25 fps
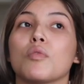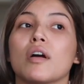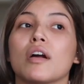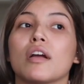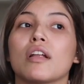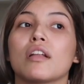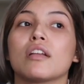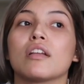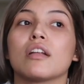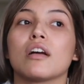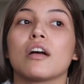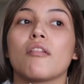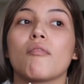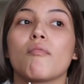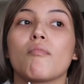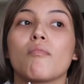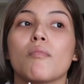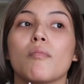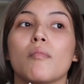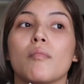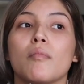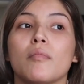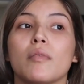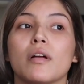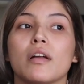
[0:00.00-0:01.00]
one
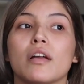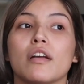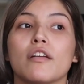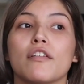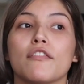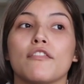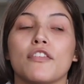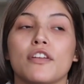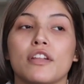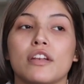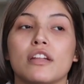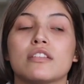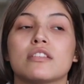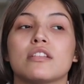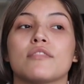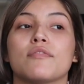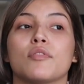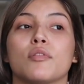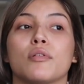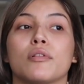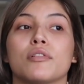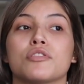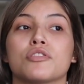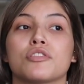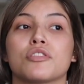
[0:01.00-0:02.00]
fitness
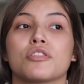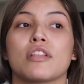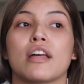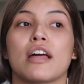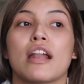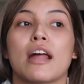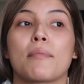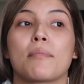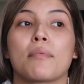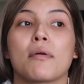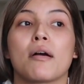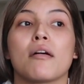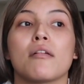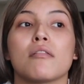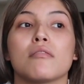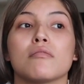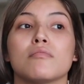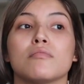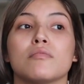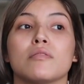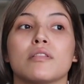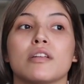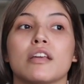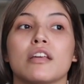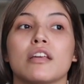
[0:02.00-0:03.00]
influencer that I
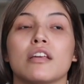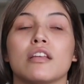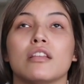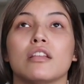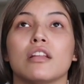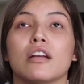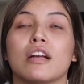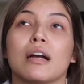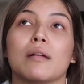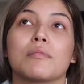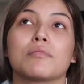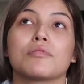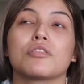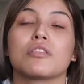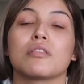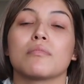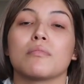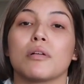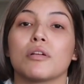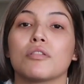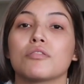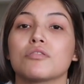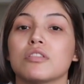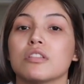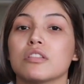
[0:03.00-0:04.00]
probably look up to the
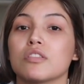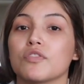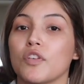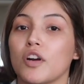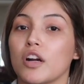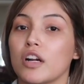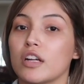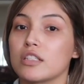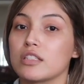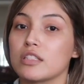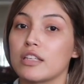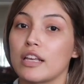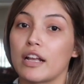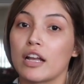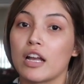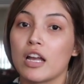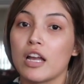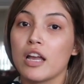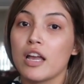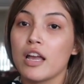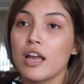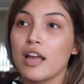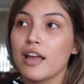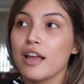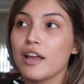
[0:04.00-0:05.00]
most as far as like
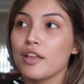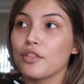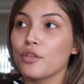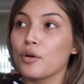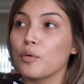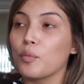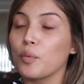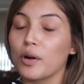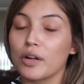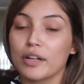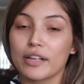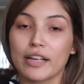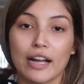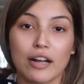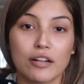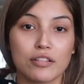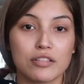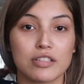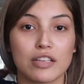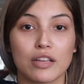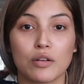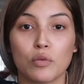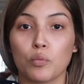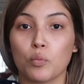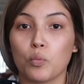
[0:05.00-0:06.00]
the
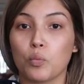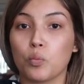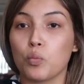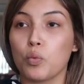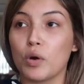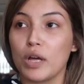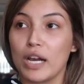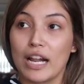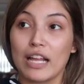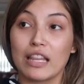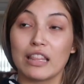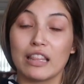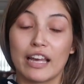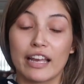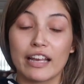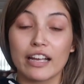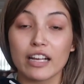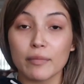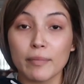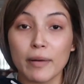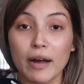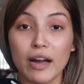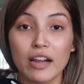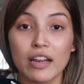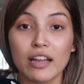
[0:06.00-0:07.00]
workouts and what I like
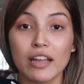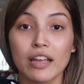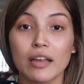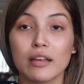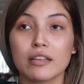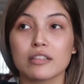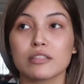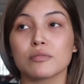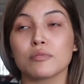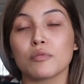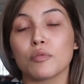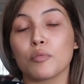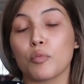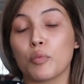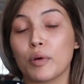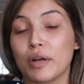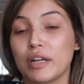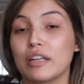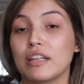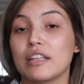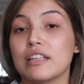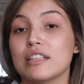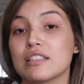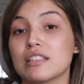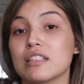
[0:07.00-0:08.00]
about it is
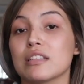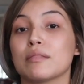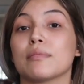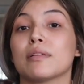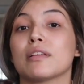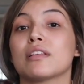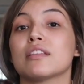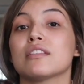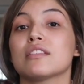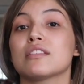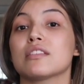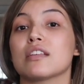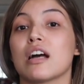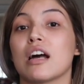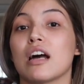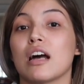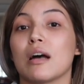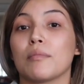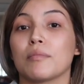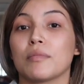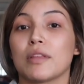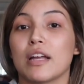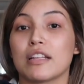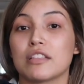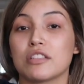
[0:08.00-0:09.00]
Whitney Simmons.
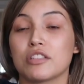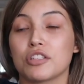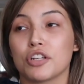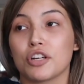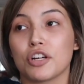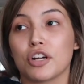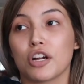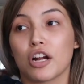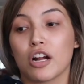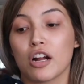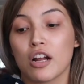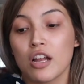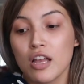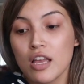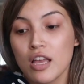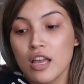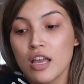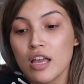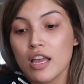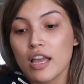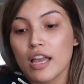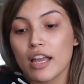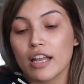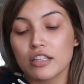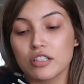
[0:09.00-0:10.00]
Um, that's her
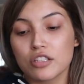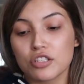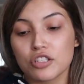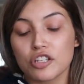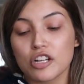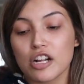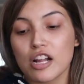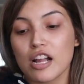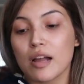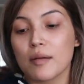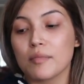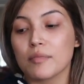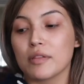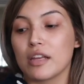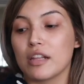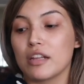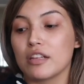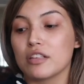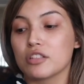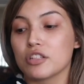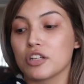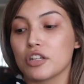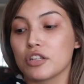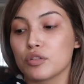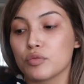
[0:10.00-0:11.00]
Instagram, that
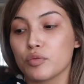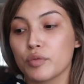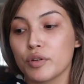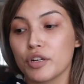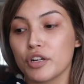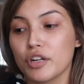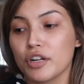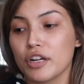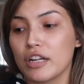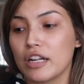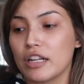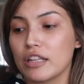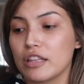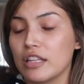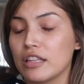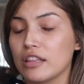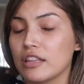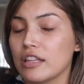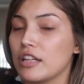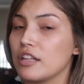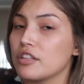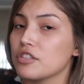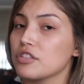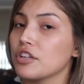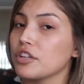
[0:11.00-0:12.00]
is her Twitter, and I think
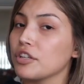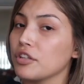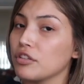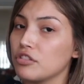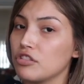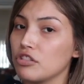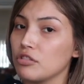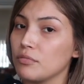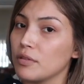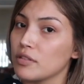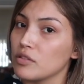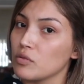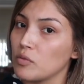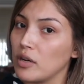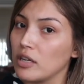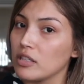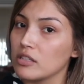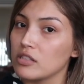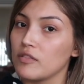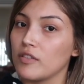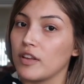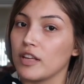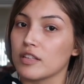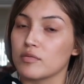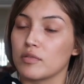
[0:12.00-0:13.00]
that is her YouTube as well.
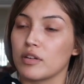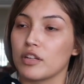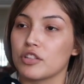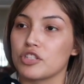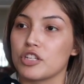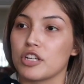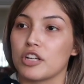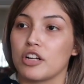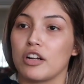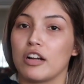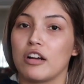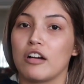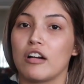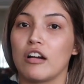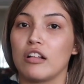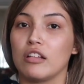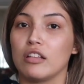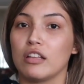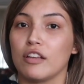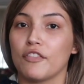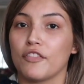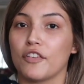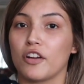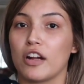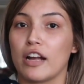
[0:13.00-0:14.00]
So if you guys want to check her out, I'll
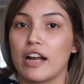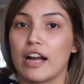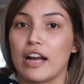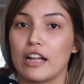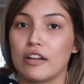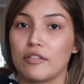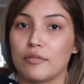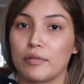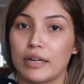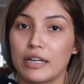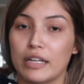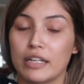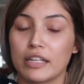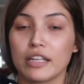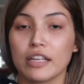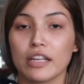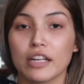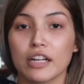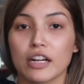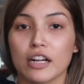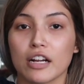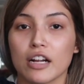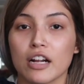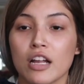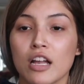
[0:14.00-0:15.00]
leave her at right
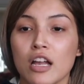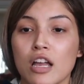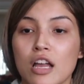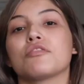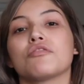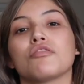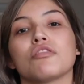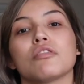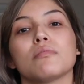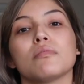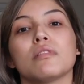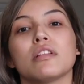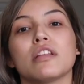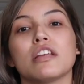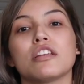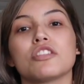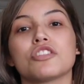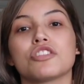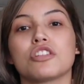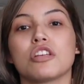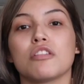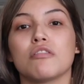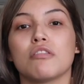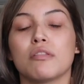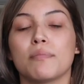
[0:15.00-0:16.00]
here. So normally
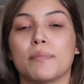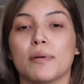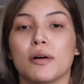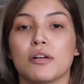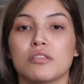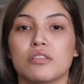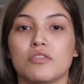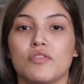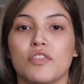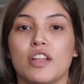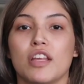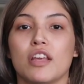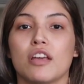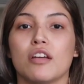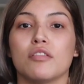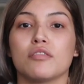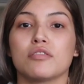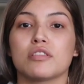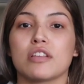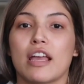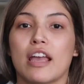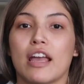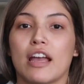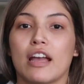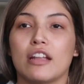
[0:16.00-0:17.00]
she would post
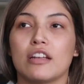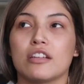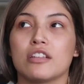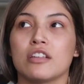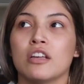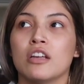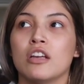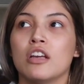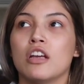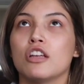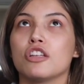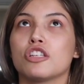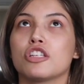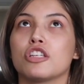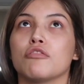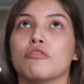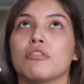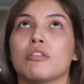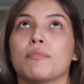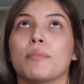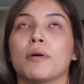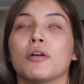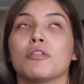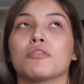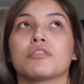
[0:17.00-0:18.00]
videos and she
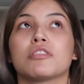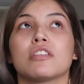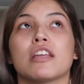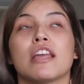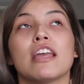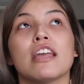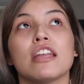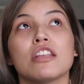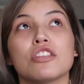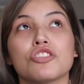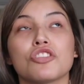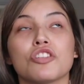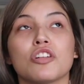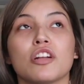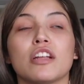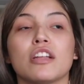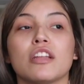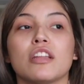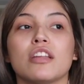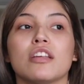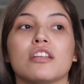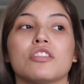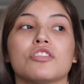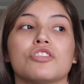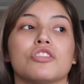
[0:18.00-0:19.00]
would post HIIT
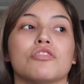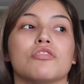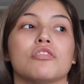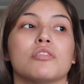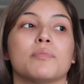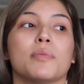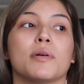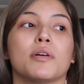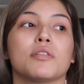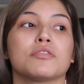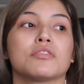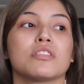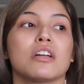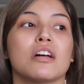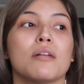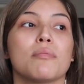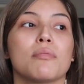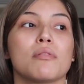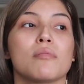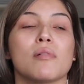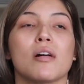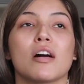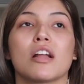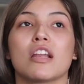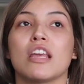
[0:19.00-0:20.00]
training, she would post
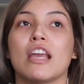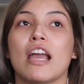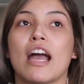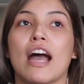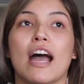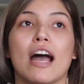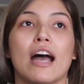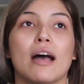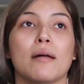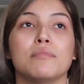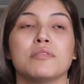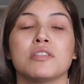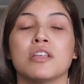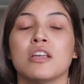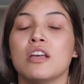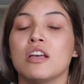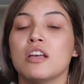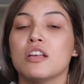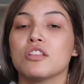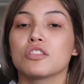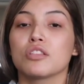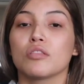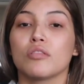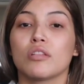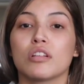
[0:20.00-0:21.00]
upper body abs,
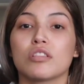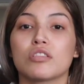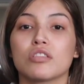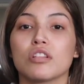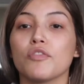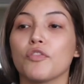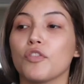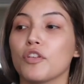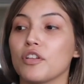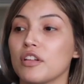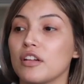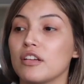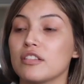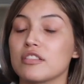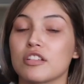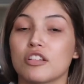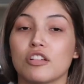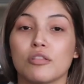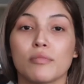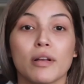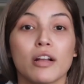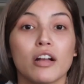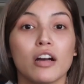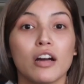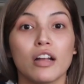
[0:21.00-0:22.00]
so on and so forth. And I was like,
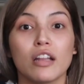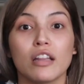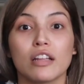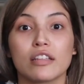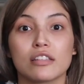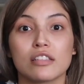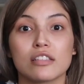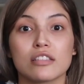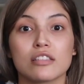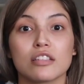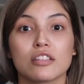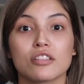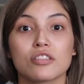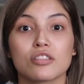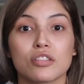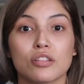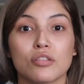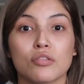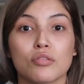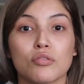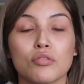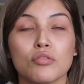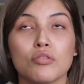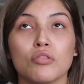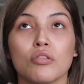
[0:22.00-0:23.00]
oh my god, like this looks
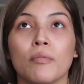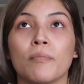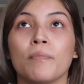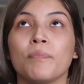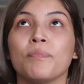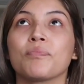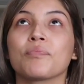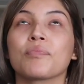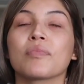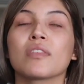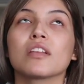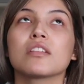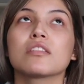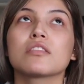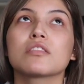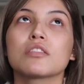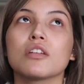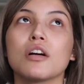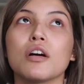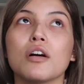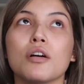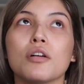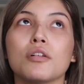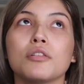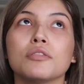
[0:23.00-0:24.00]
so cool.
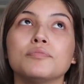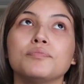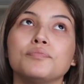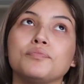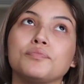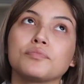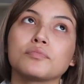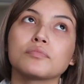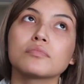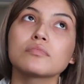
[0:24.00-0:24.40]
So